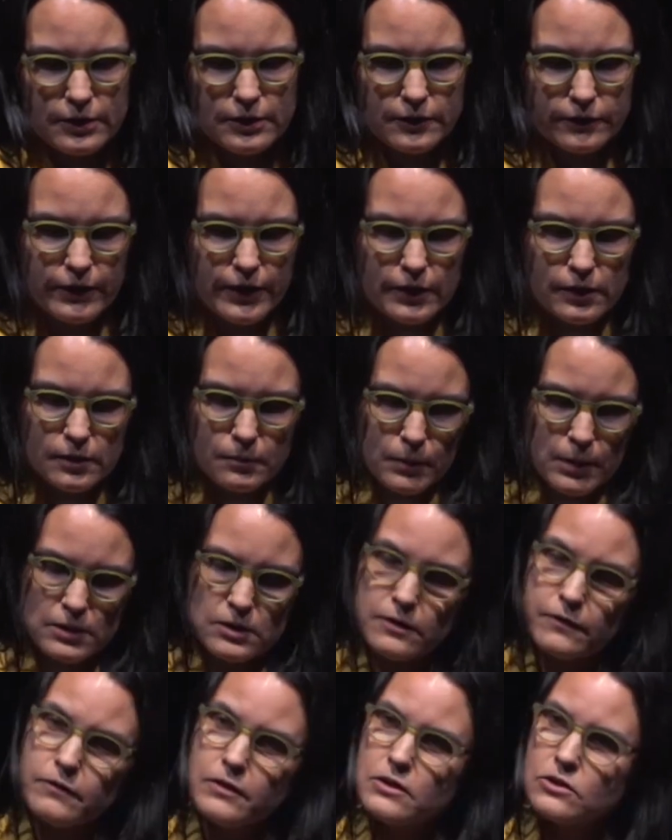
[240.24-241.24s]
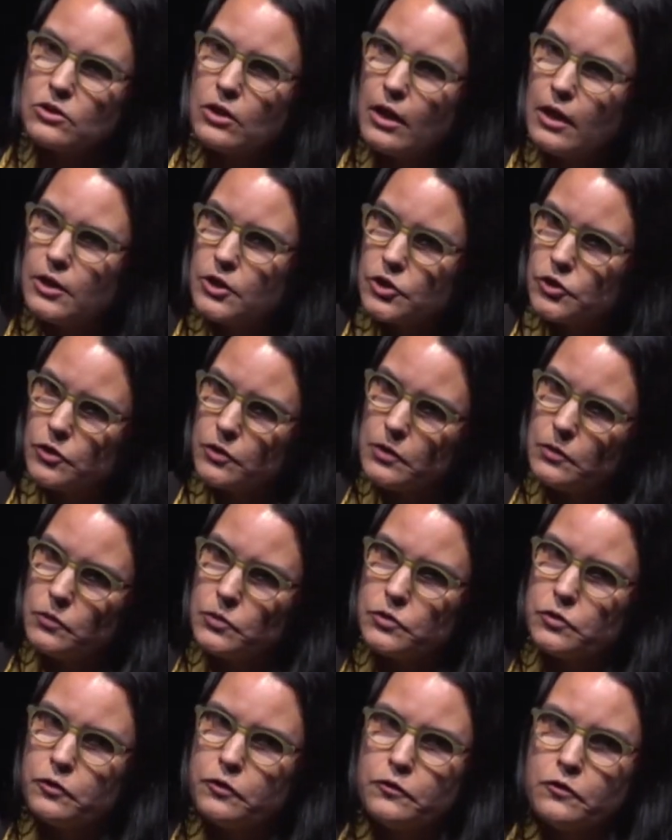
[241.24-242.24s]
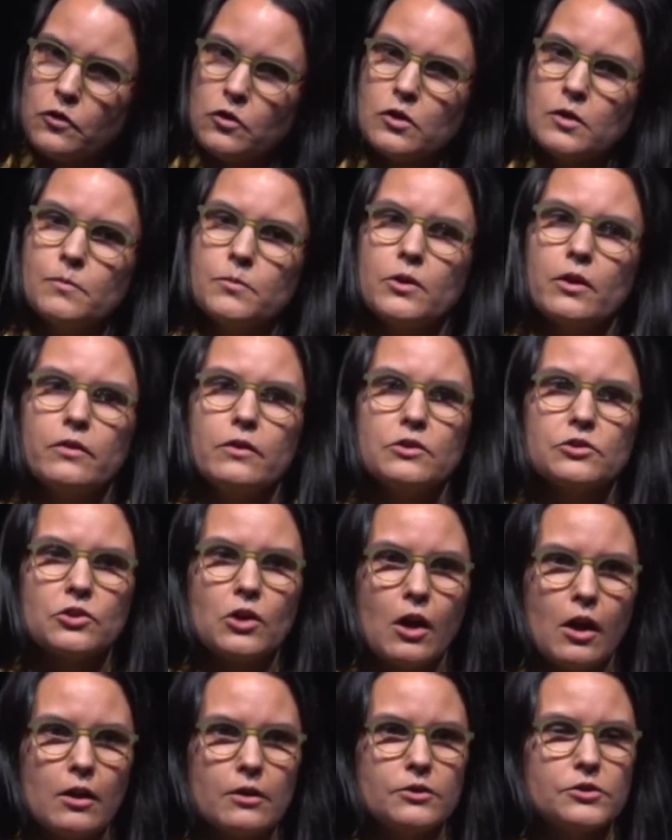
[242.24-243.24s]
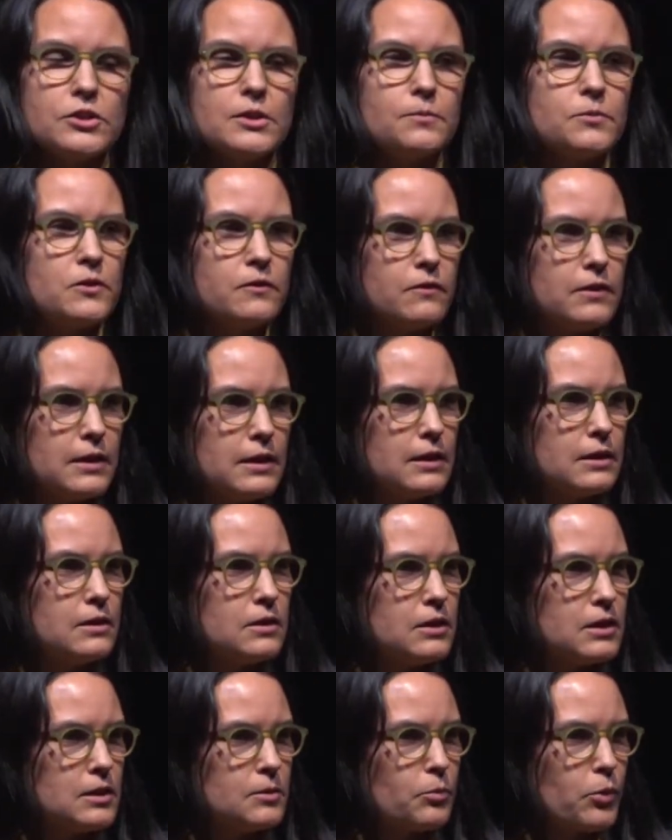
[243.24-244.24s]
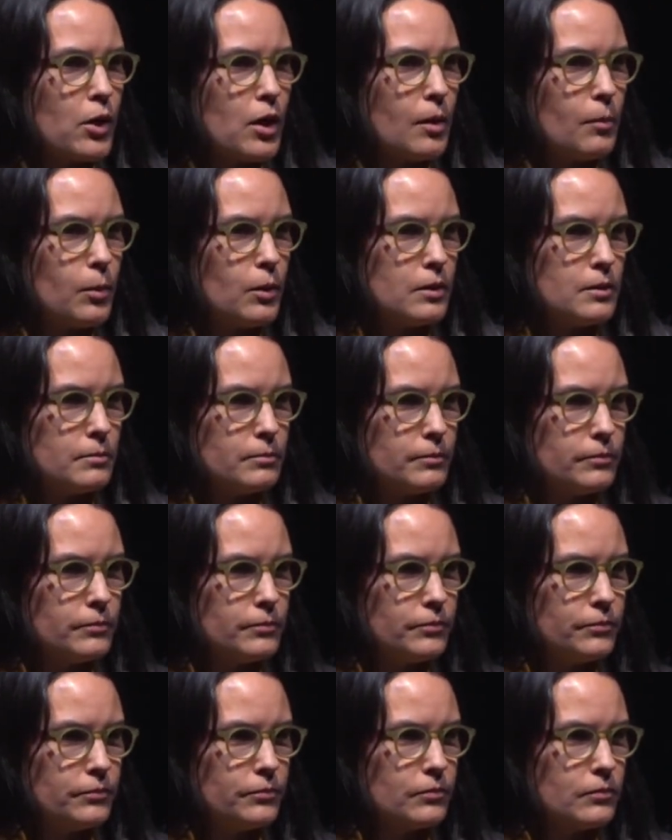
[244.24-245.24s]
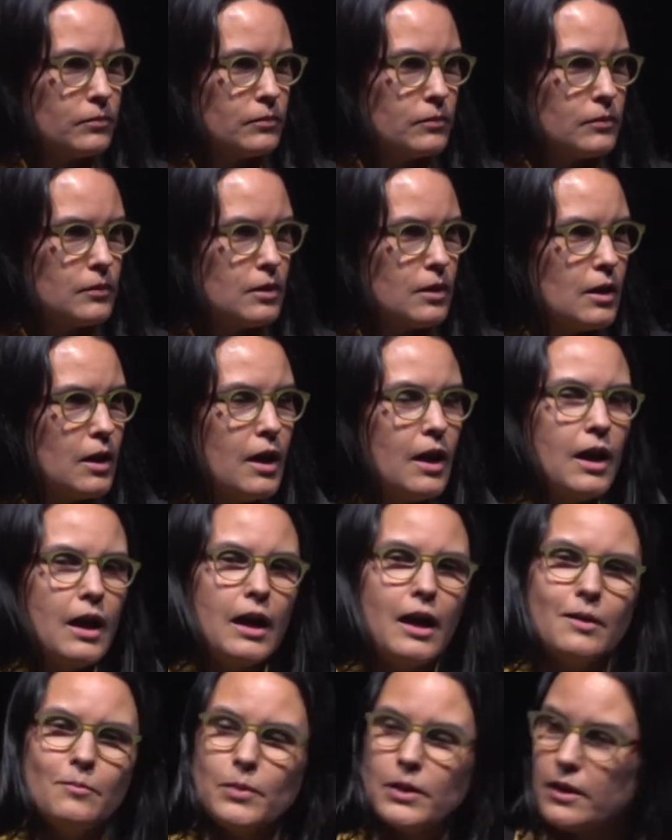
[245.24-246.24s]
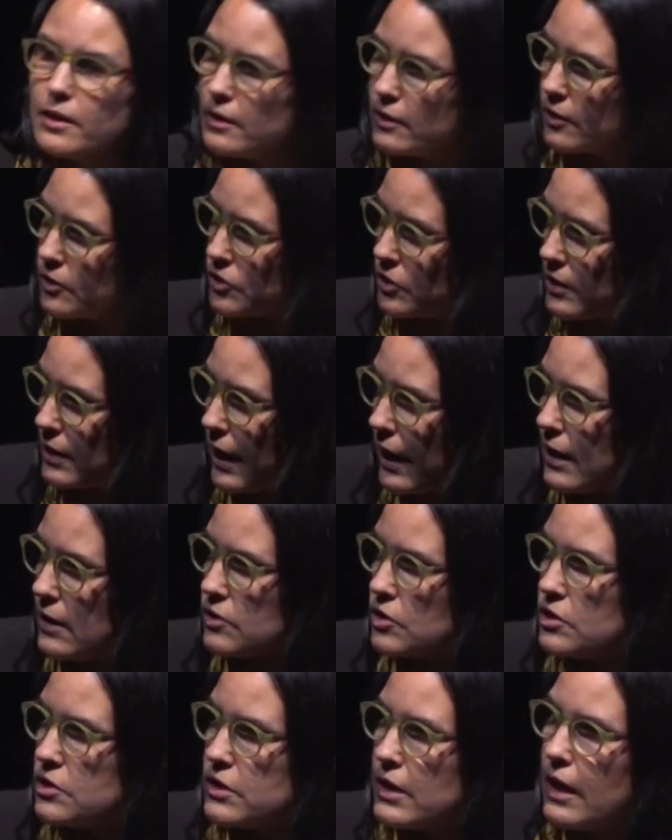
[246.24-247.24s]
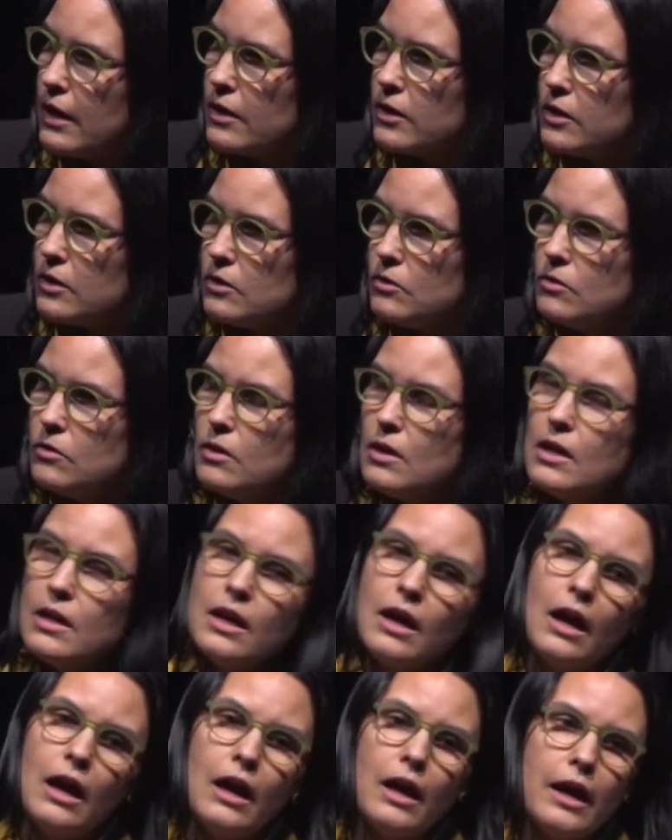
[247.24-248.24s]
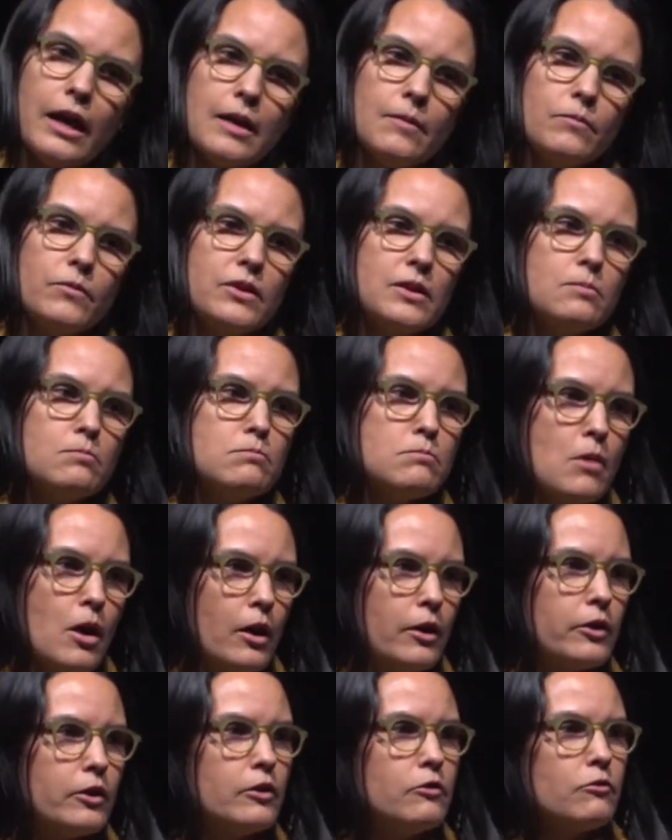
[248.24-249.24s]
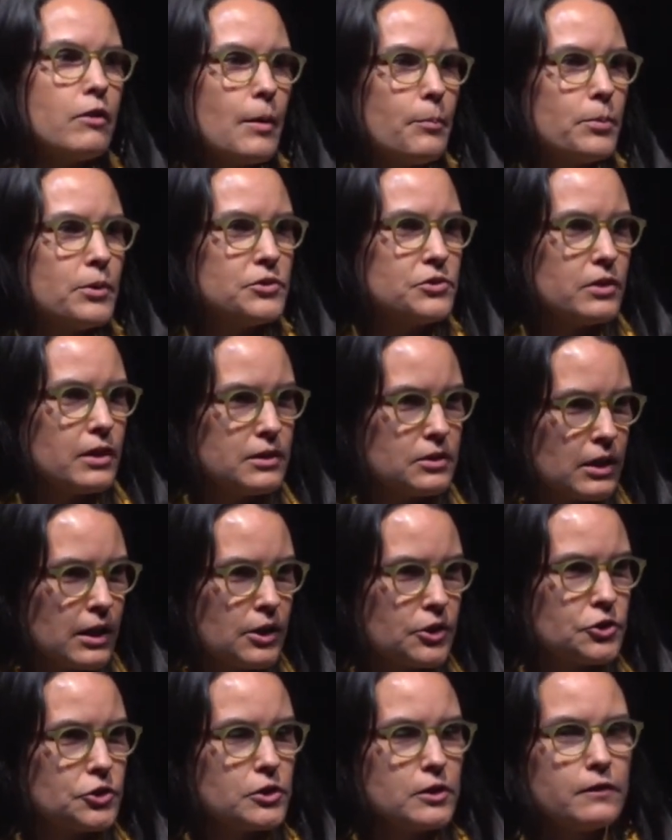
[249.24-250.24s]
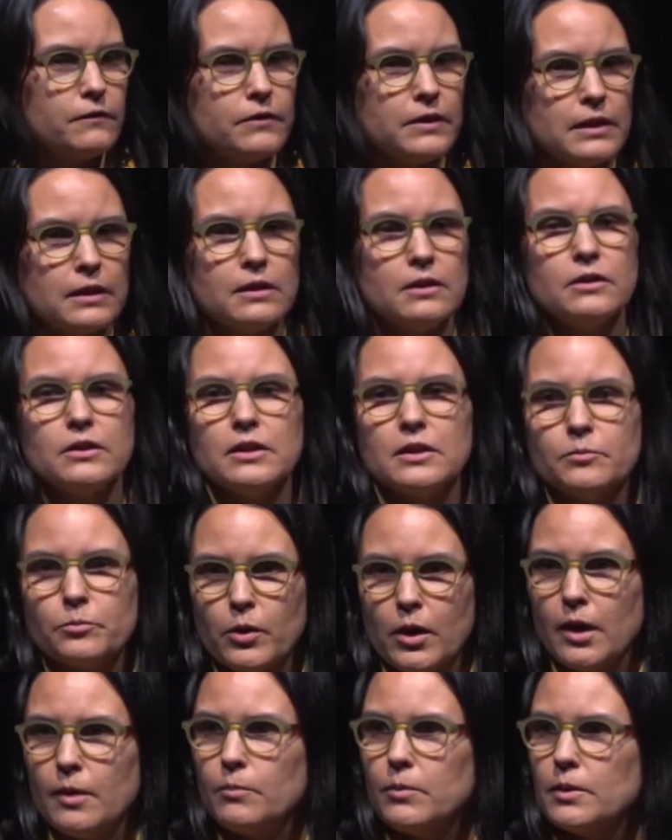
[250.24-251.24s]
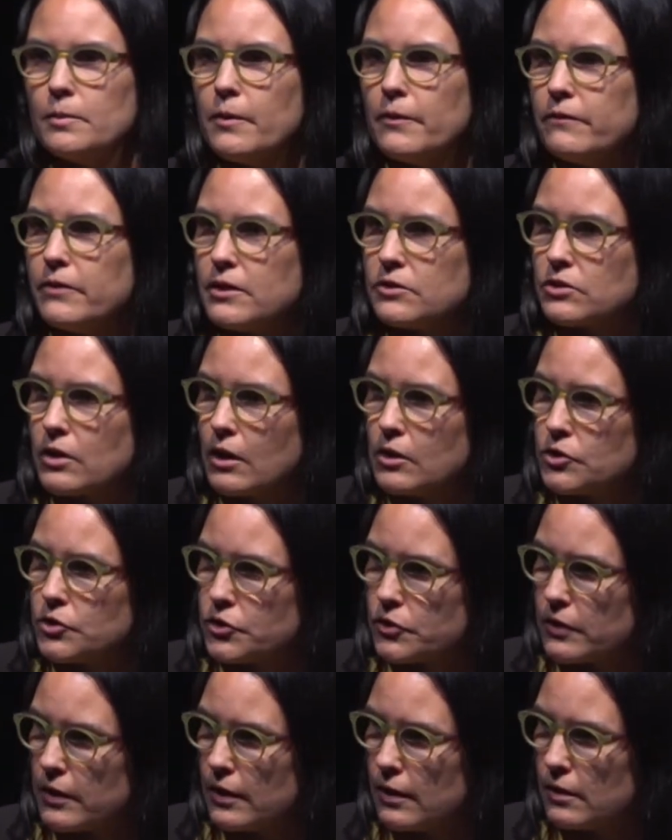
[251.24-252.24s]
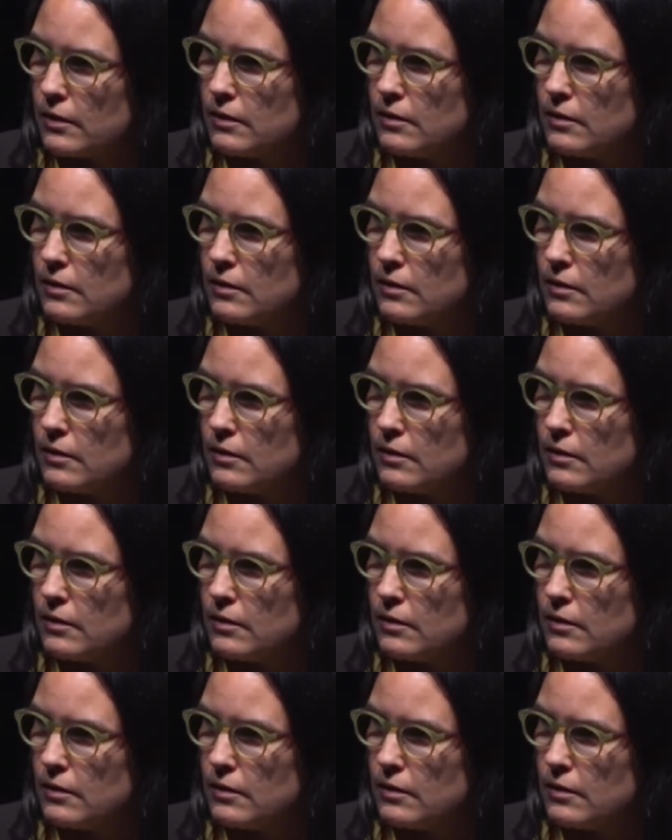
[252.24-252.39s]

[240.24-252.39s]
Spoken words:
The development of this country was formed on this concept of the Indian problem. I'm here tonight to tell you I am the modern representation of the Indian problem of this country.